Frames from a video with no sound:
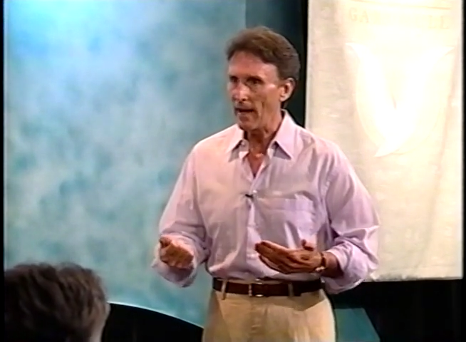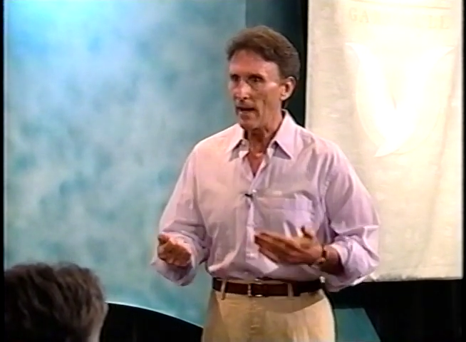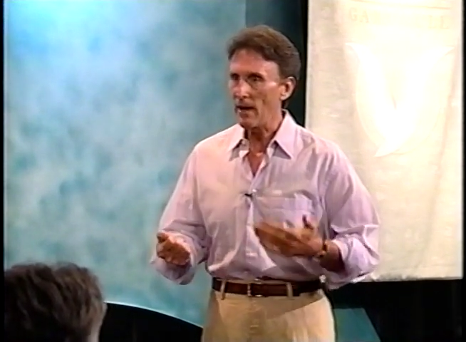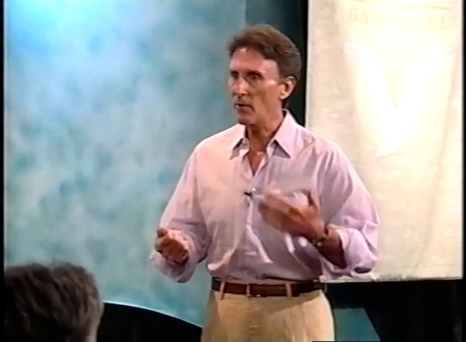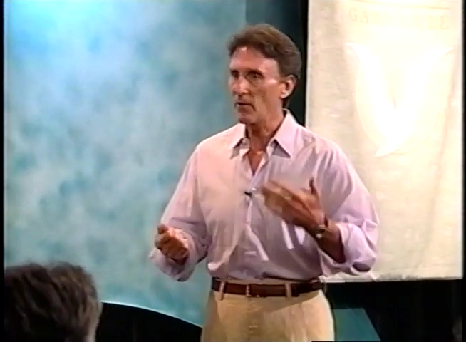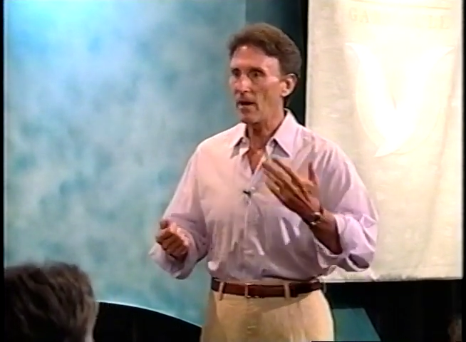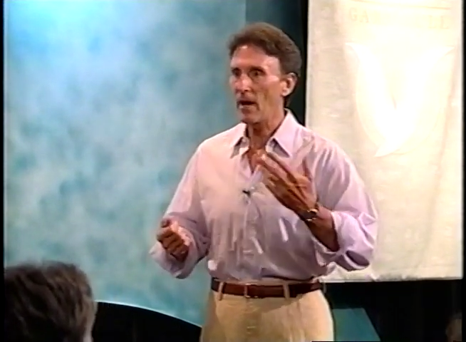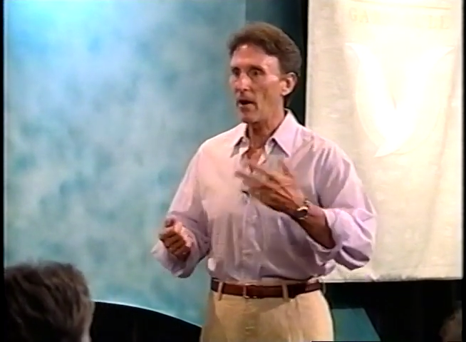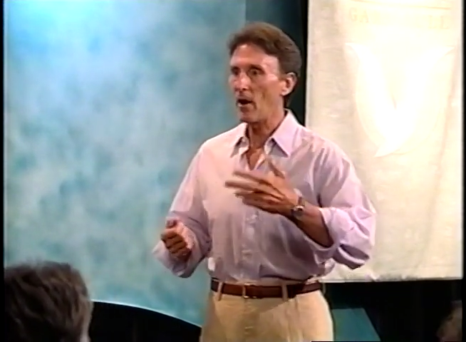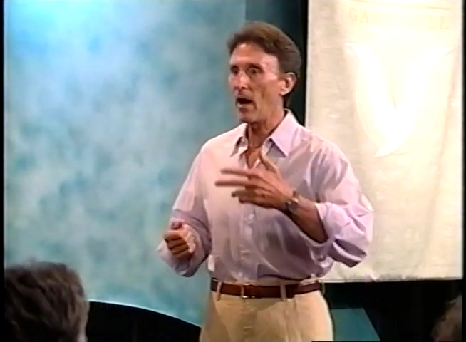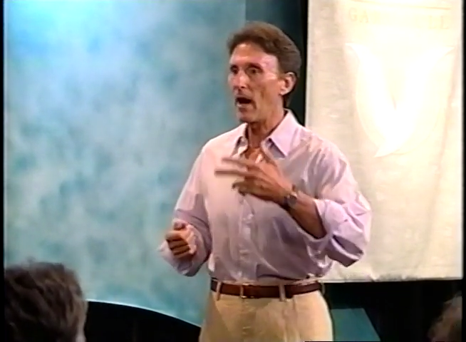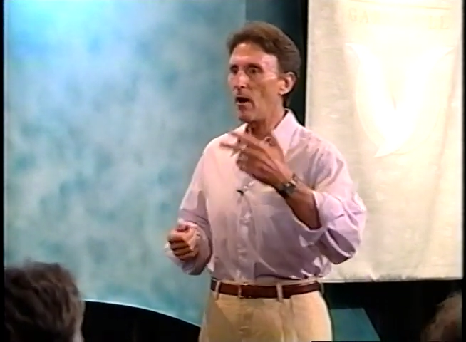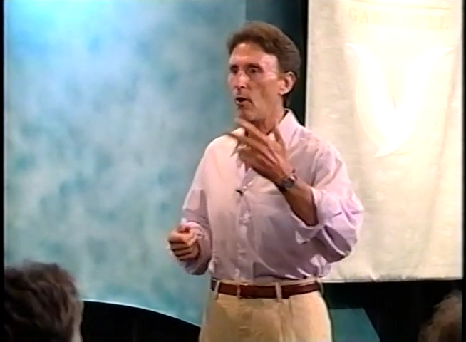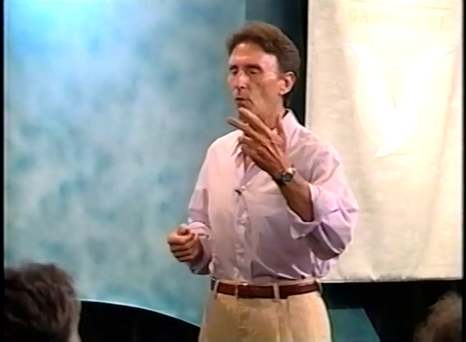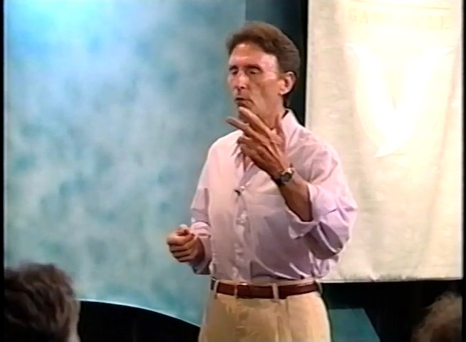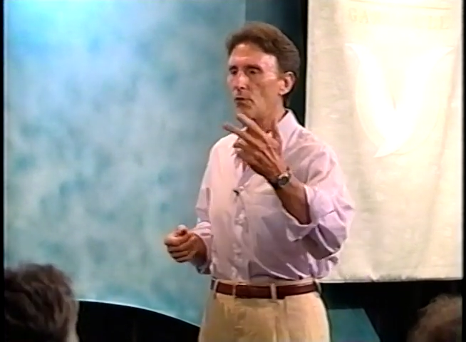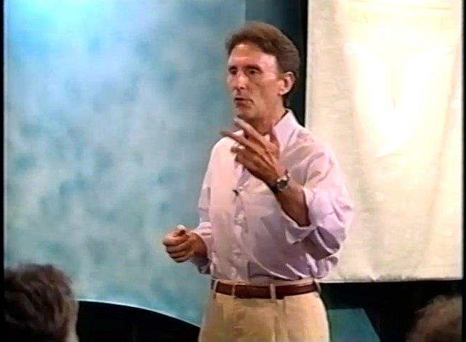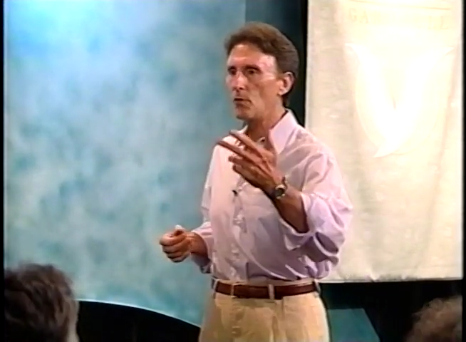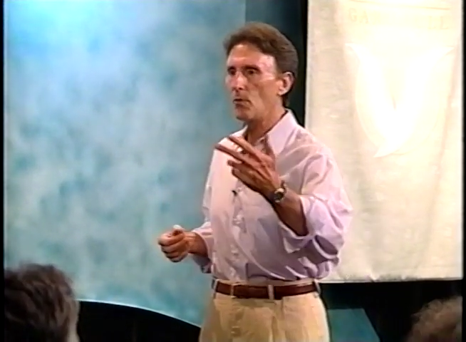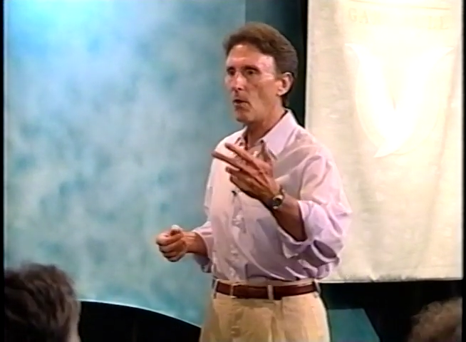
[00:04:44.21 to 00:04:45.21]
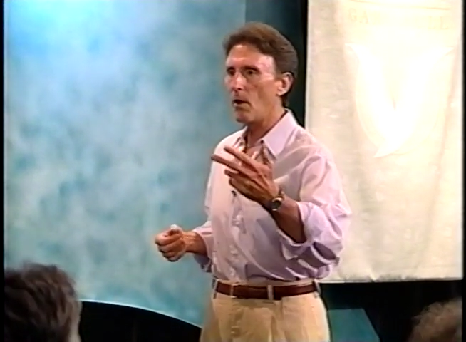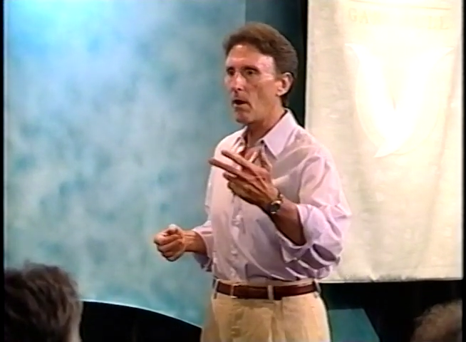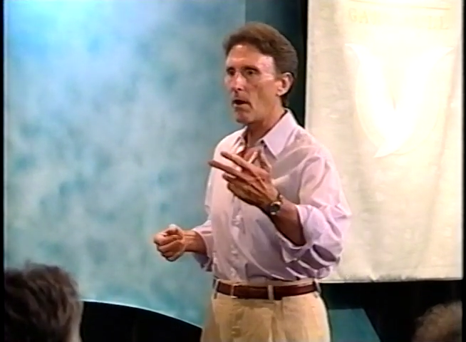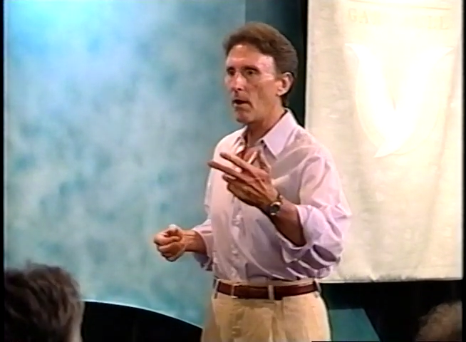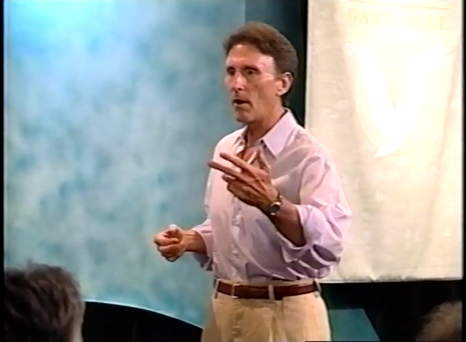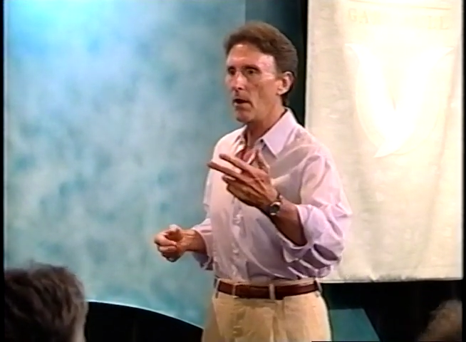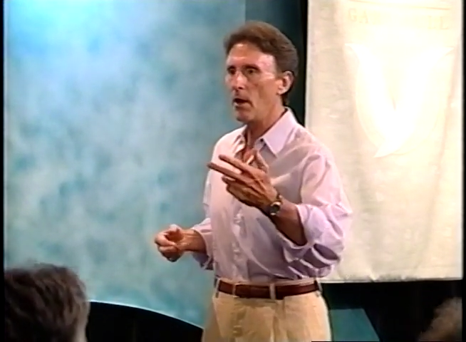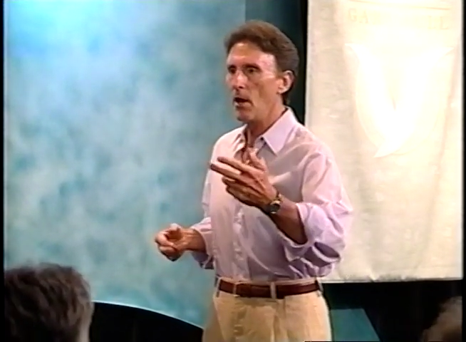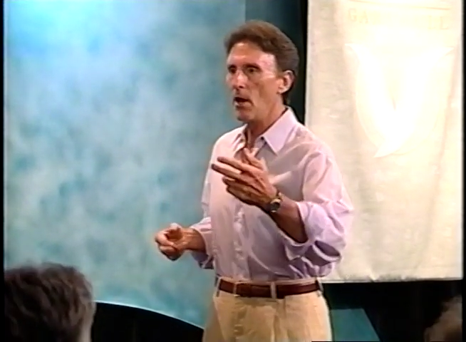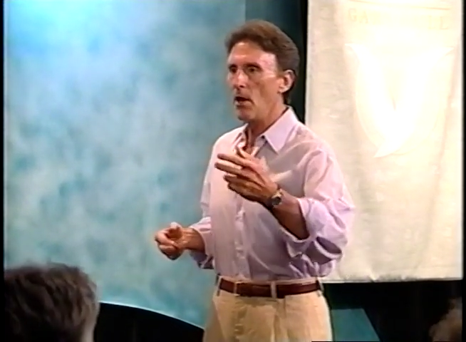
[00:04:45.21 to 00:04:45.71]
I don't care how old you
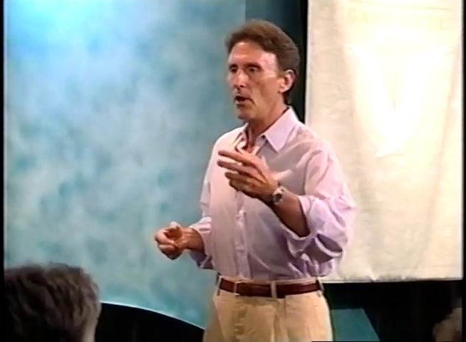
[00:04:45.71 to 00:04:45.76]
are,